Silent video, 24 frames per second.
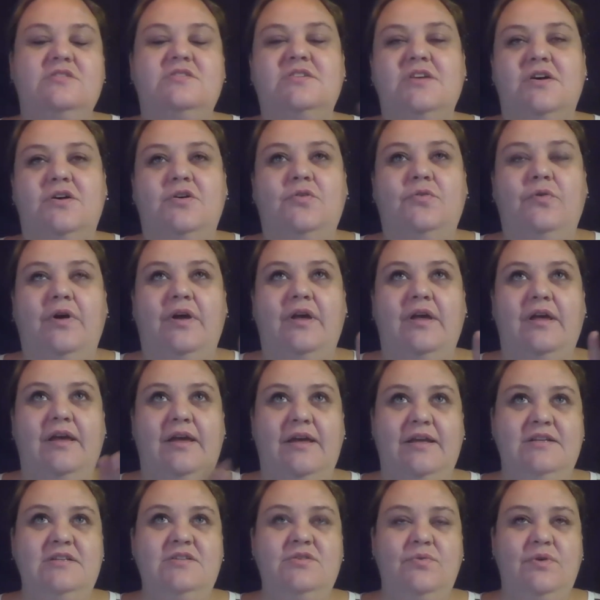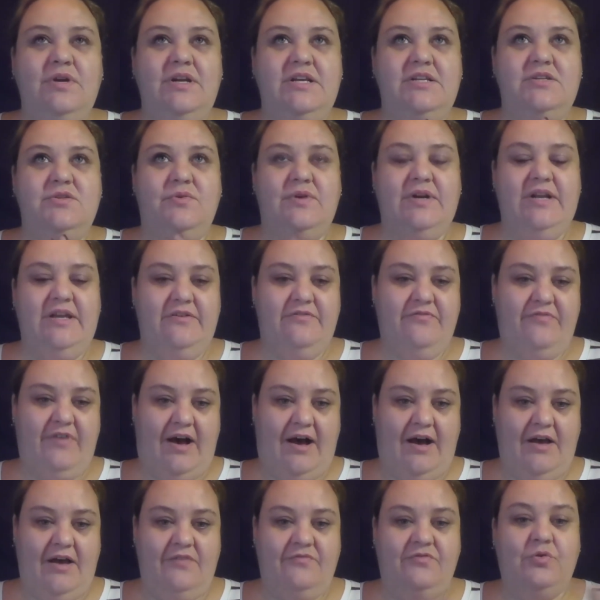So in
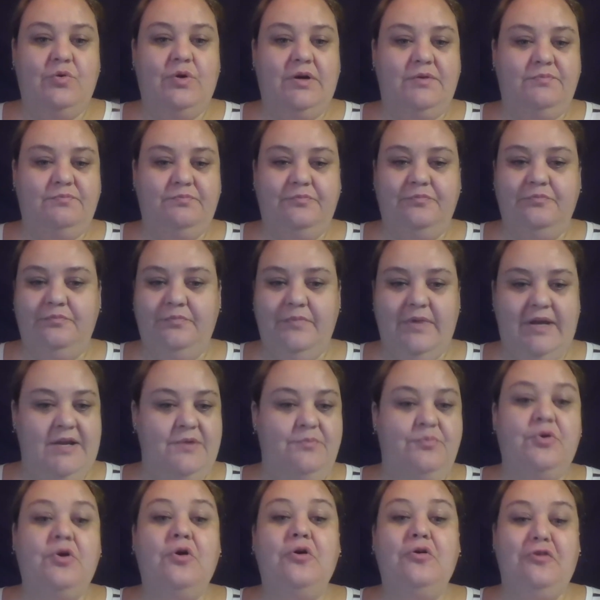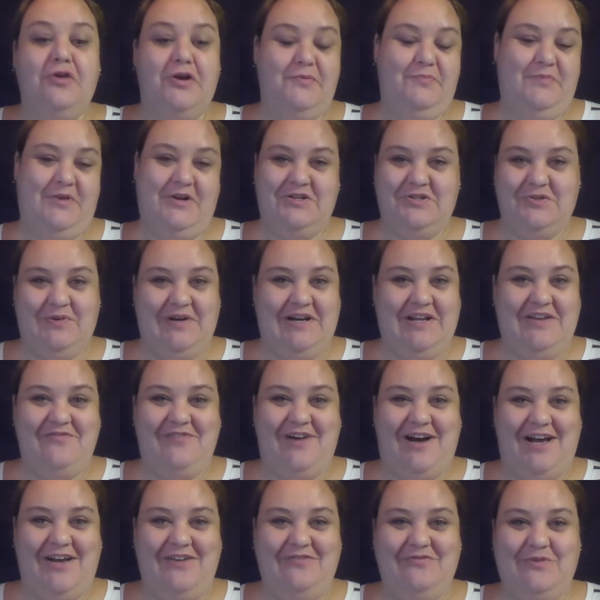2025, or in program year
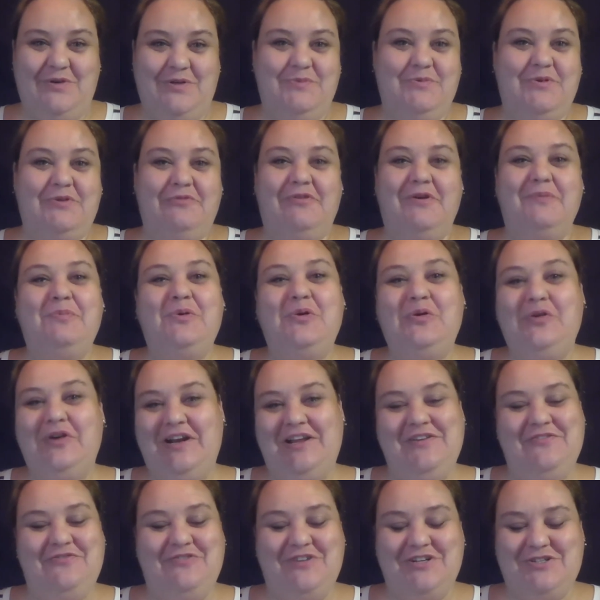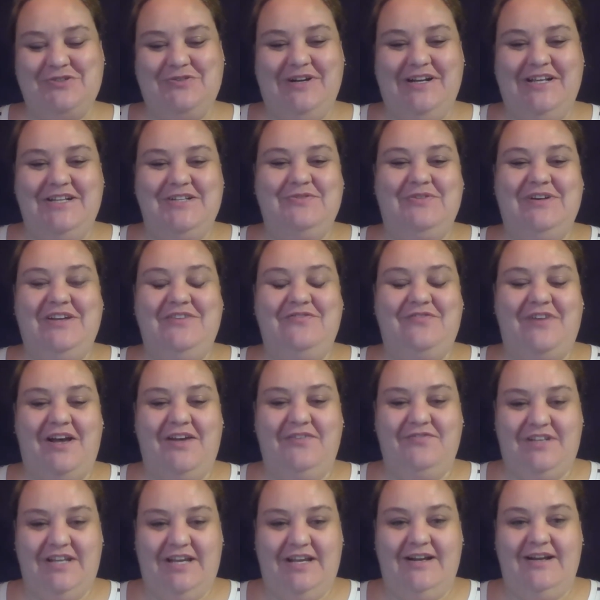25, when we're reporting for
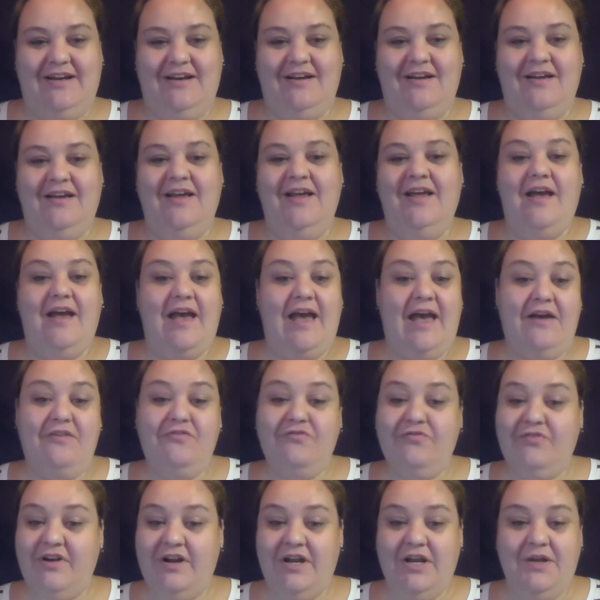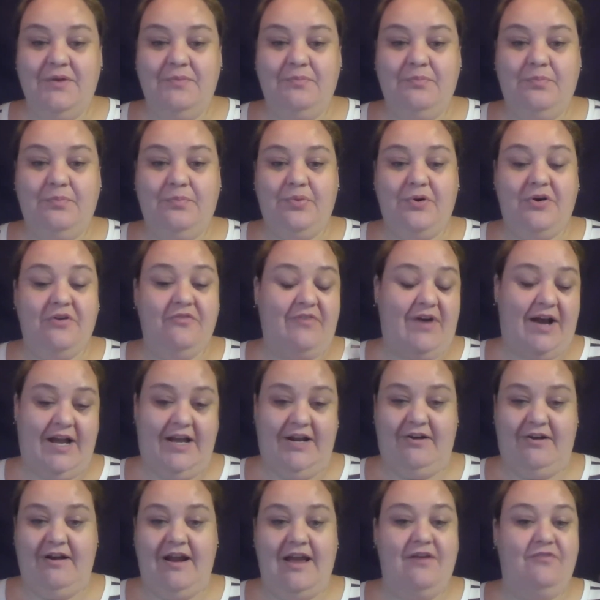2025 data, every
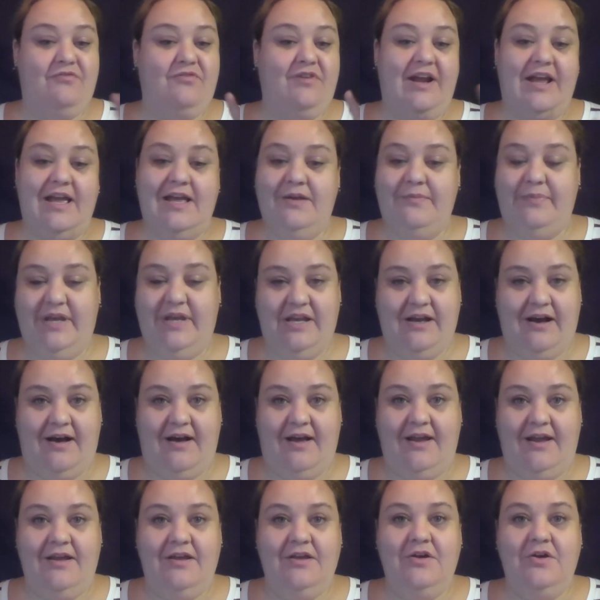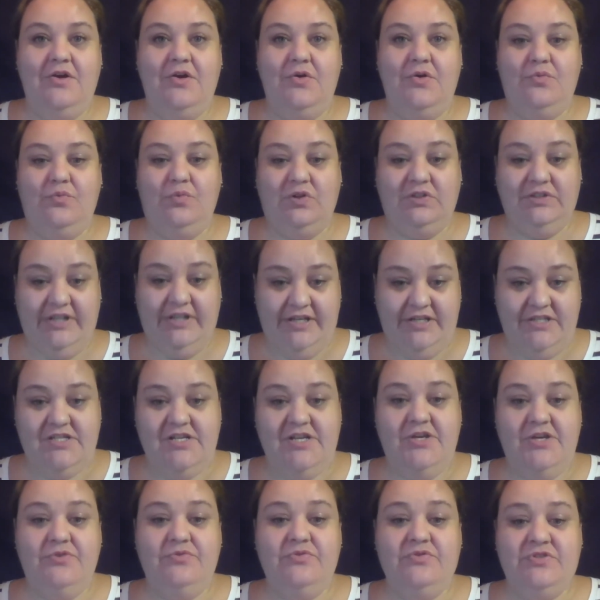provider, every NPI will need to
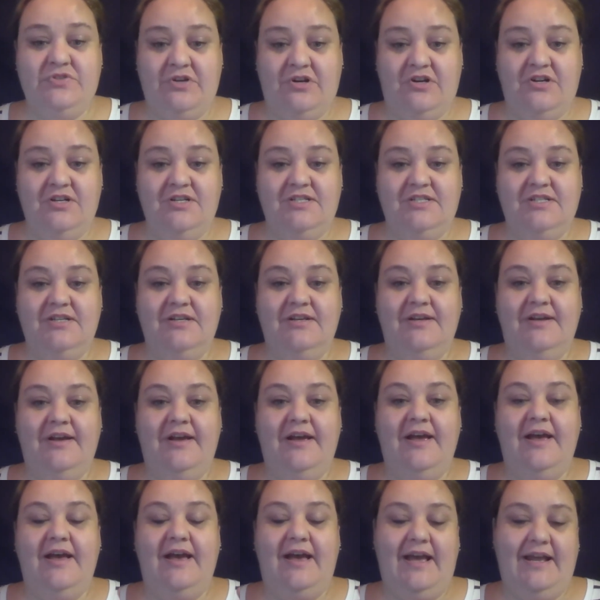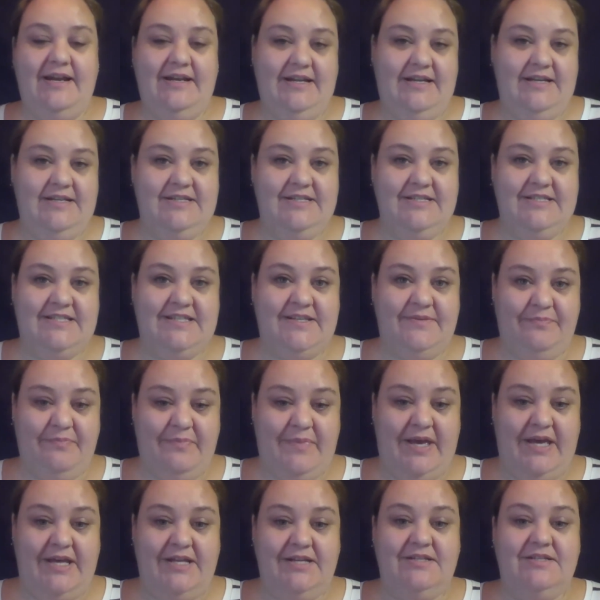use CERT and need to
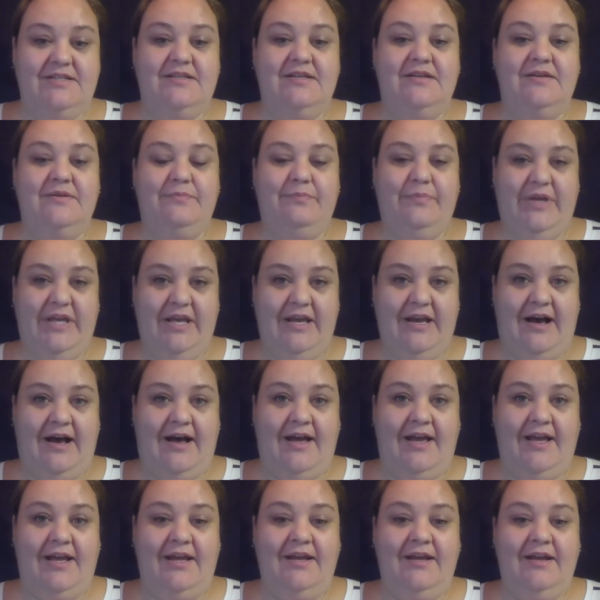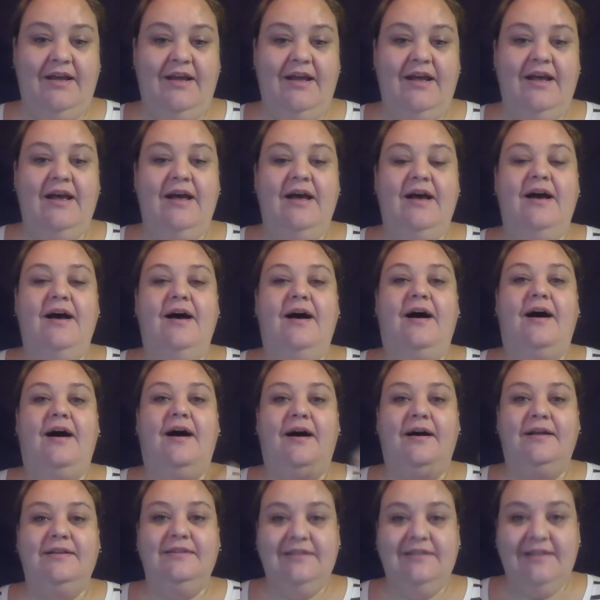submit PI
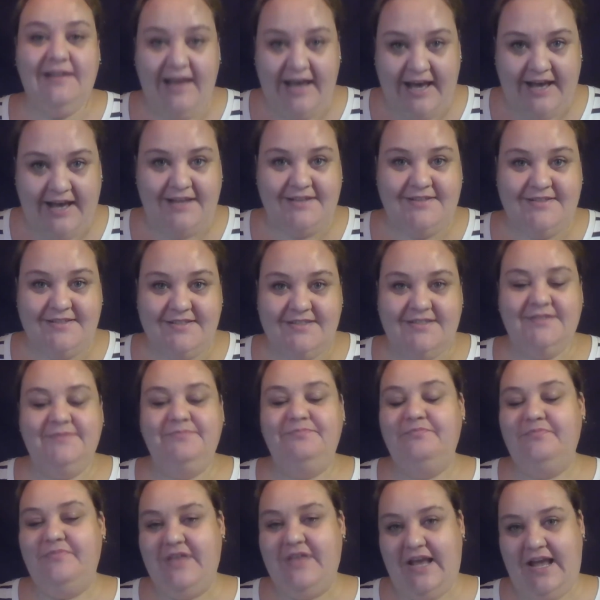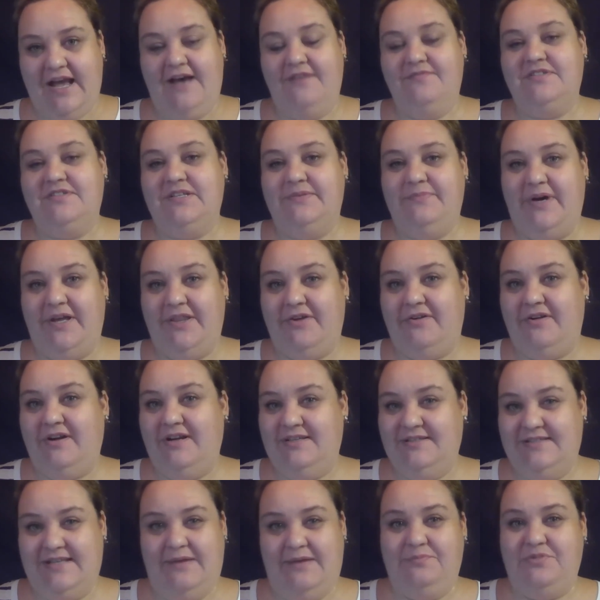unless they have some other
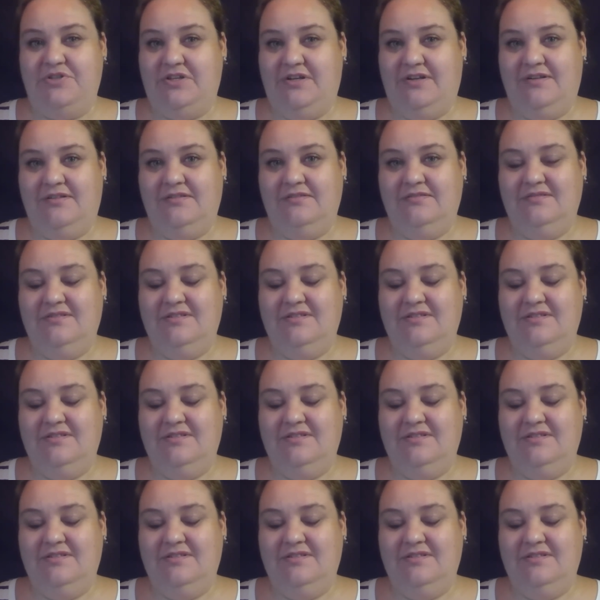exemption.